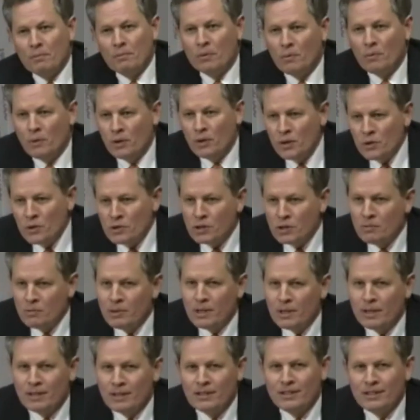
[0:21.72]
from what used
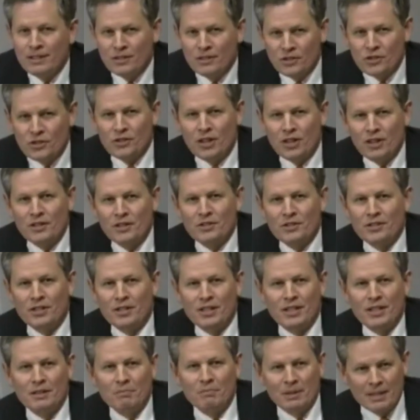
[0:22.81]
to be a
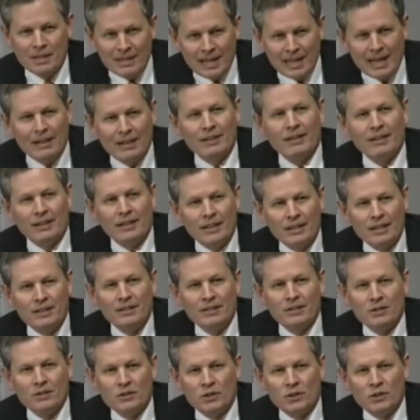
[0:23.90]
scarcity mentality,